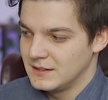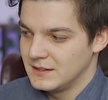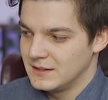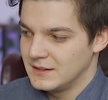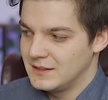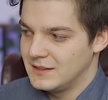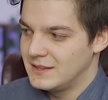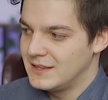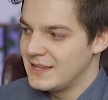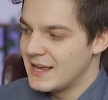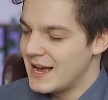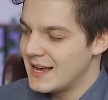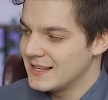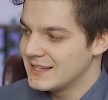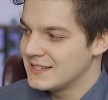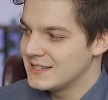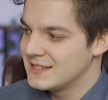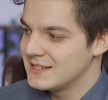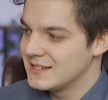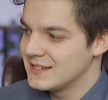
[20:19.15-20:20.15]

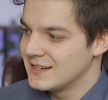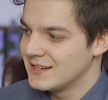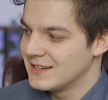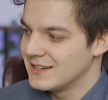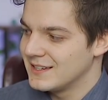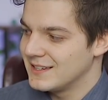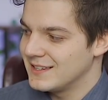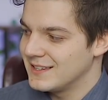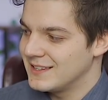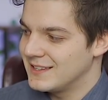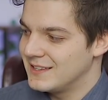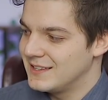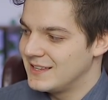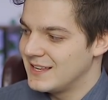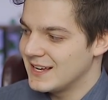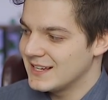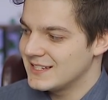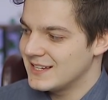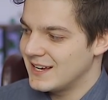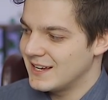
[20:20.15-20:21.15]
that's
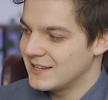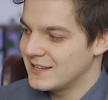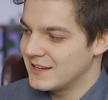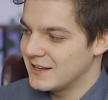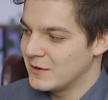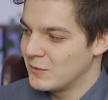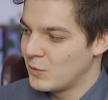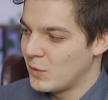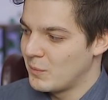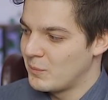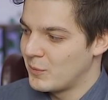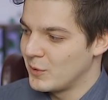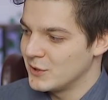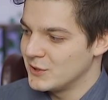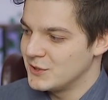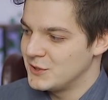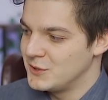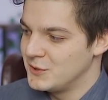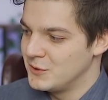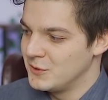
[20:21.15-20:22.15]
I think what
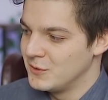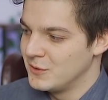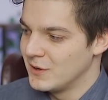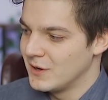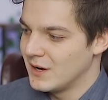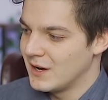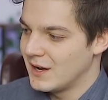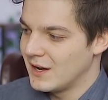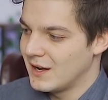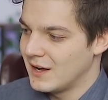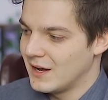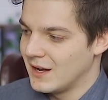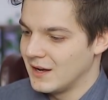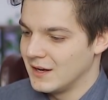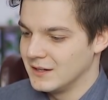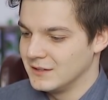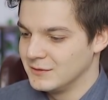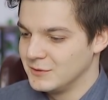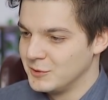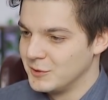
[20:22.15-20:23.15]
points to
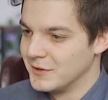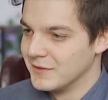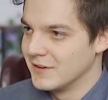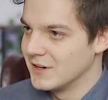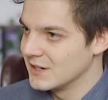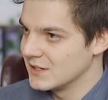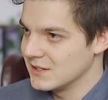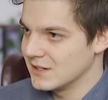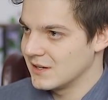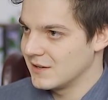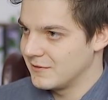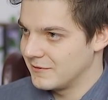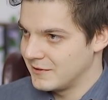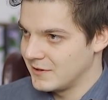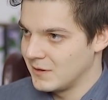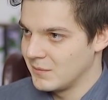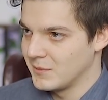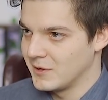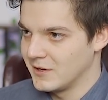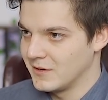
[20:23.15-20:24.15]
a universal
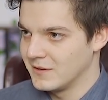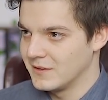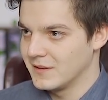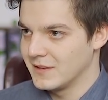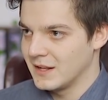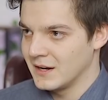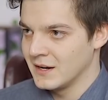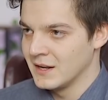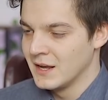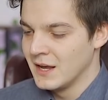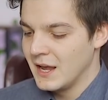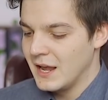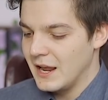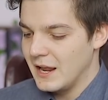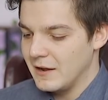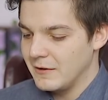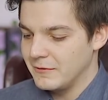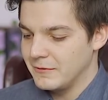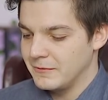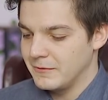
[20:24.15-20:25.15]
phenomenon. Then
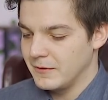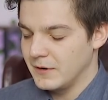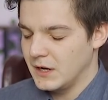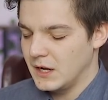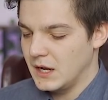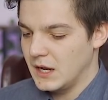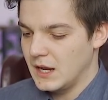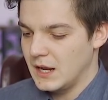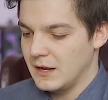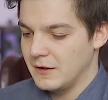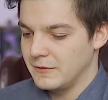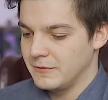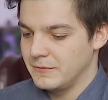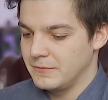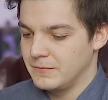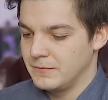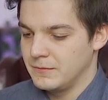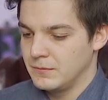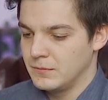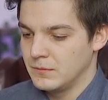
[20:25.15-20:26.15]
if
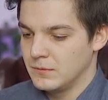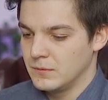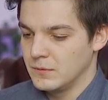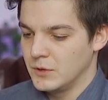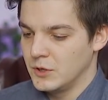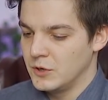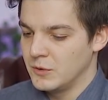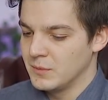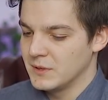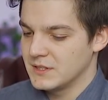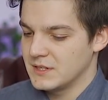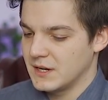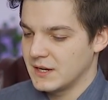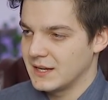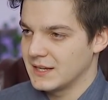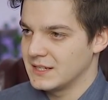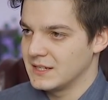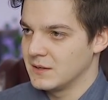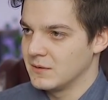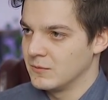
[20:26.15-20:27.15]
humans are
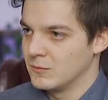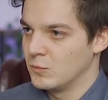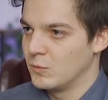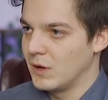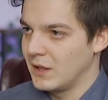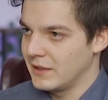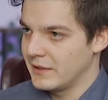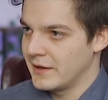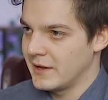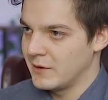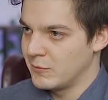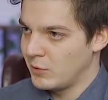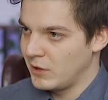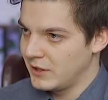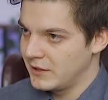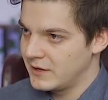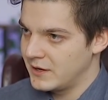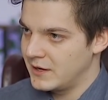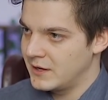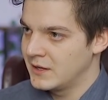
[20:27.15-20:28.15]
getting wealthier and
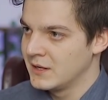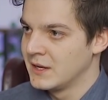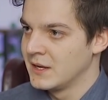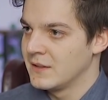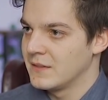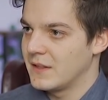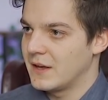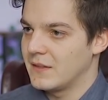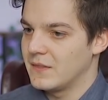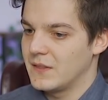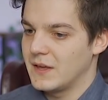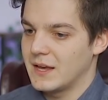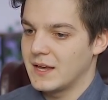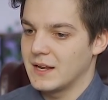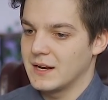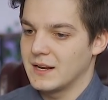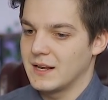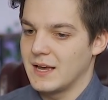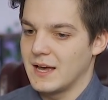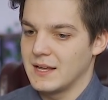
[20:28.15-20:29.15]
wealthier, they
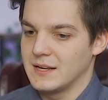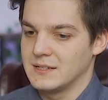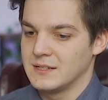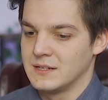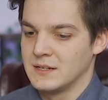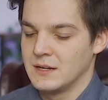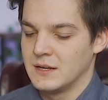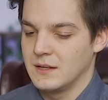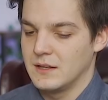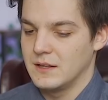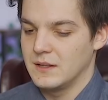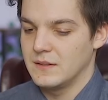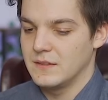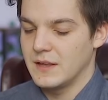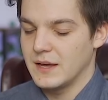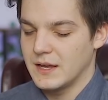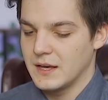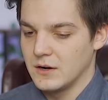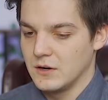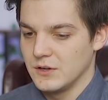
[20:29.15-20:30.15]

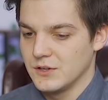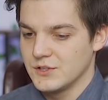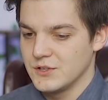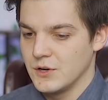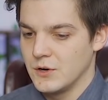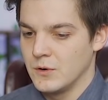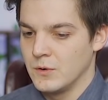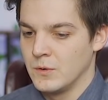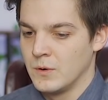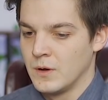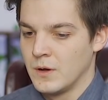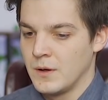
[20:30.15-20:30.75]
can also